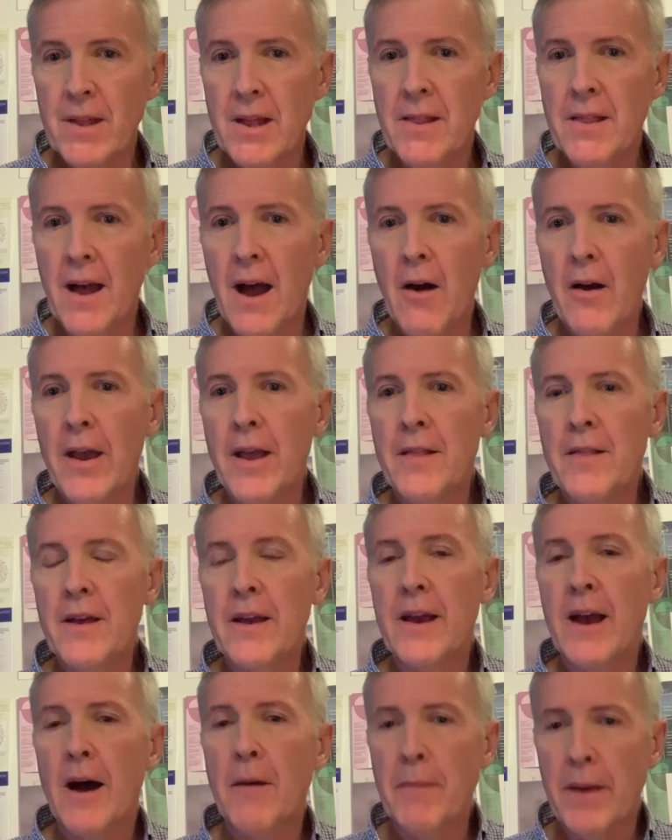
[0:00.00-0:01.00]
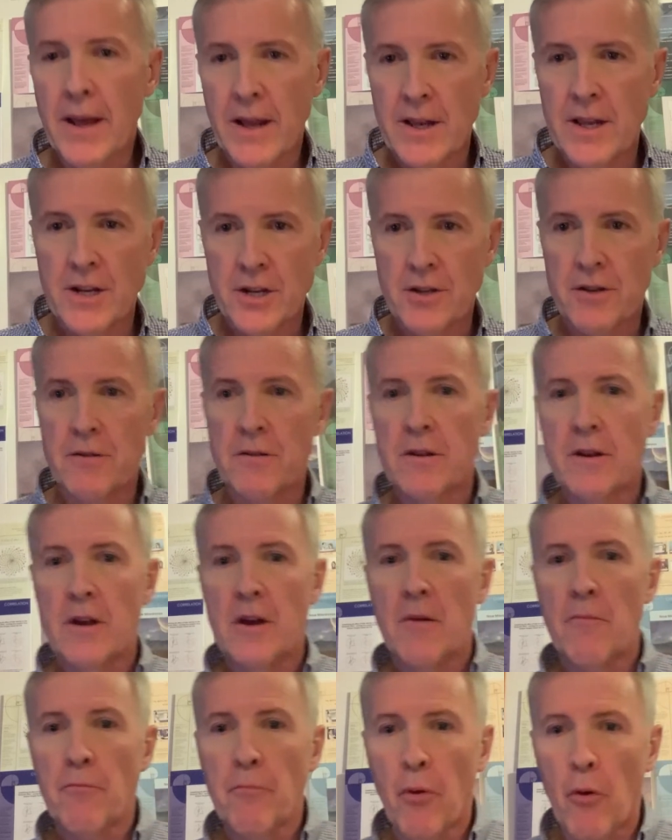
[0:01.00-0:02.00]
Now, in the coming edition,
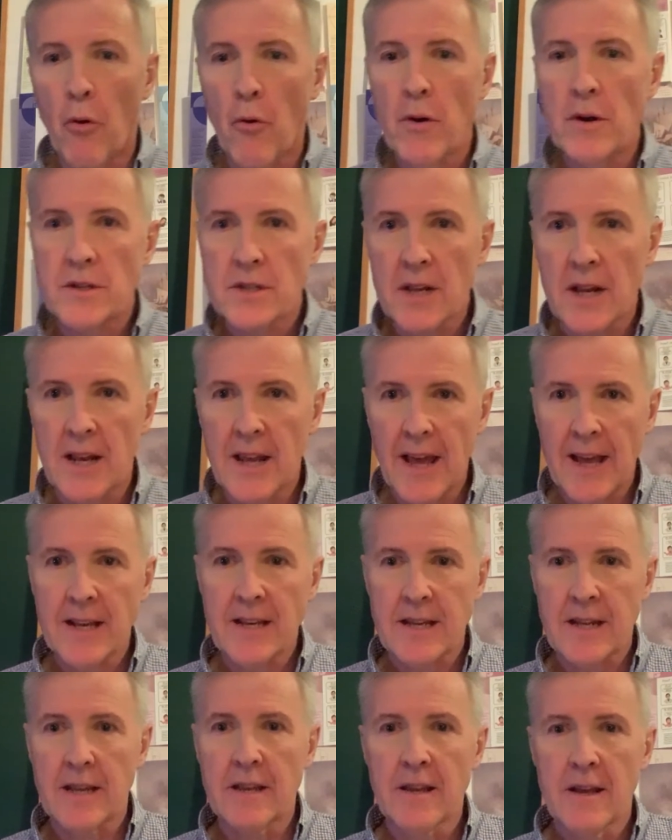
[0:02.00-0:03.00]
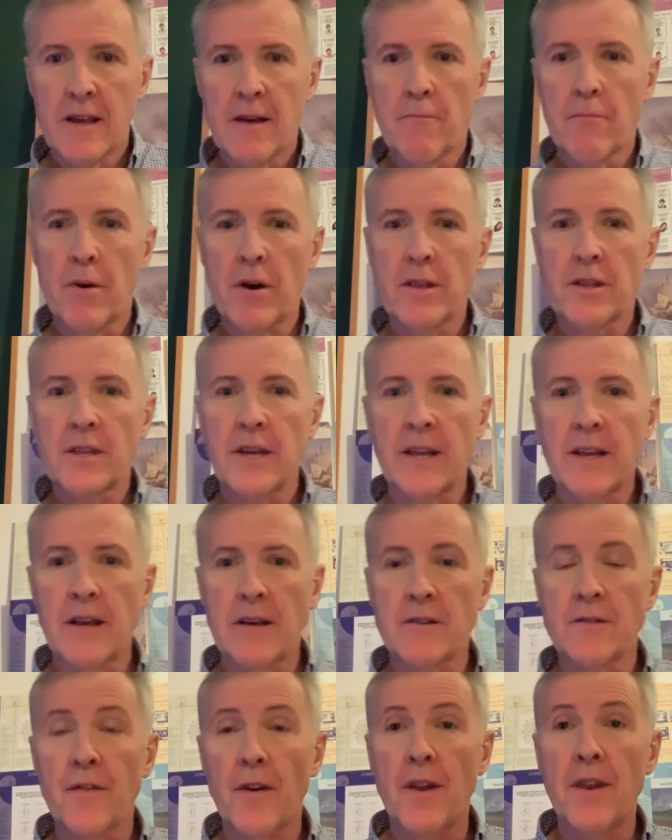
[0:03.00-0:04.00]
Paul has collected birth data
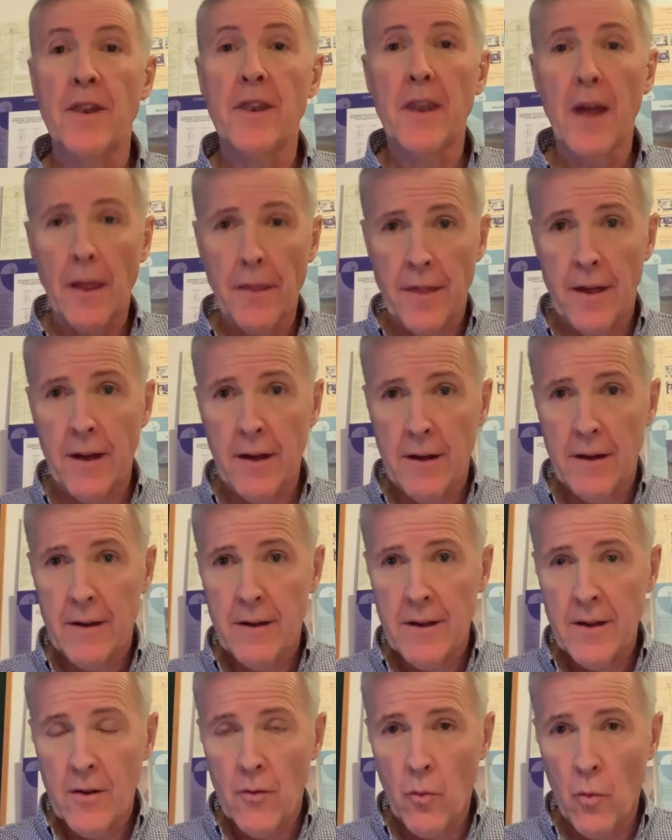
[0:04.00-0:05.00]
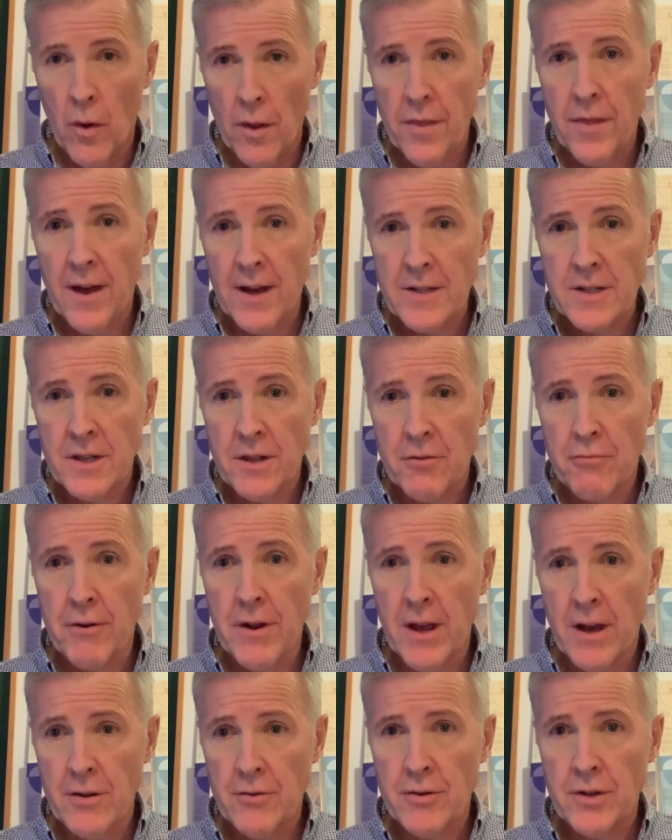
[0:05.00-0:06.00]
for another
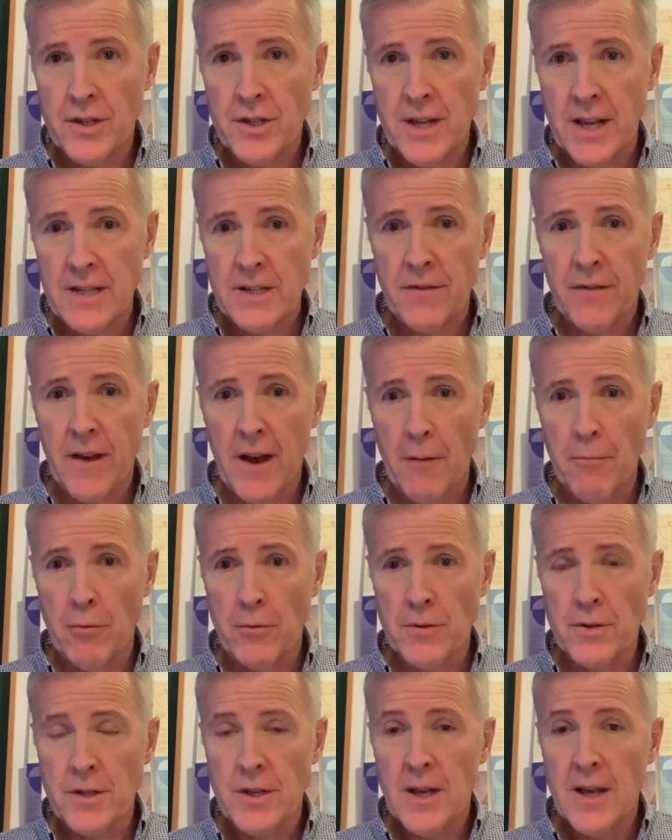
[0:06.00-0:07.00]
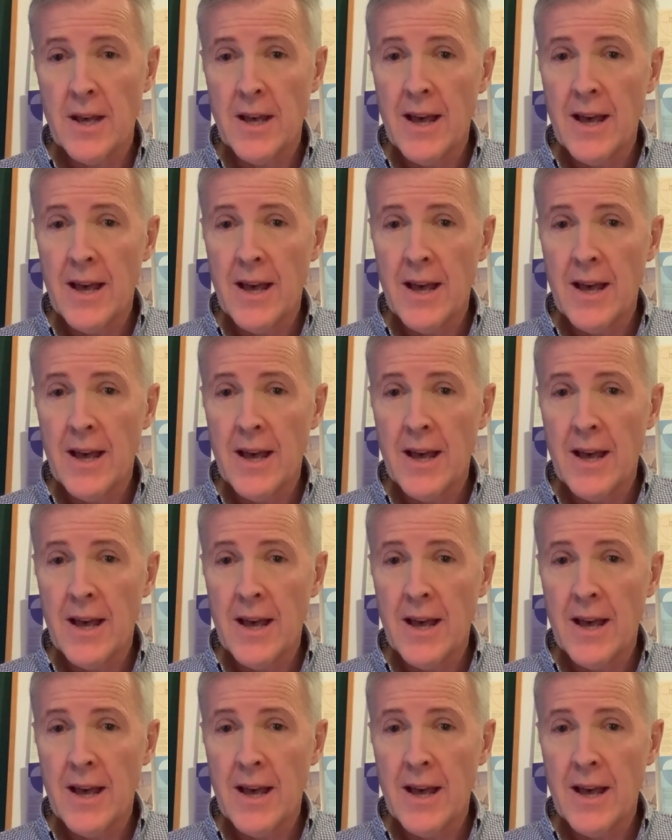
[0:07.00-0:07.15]
1,300 sets of couples,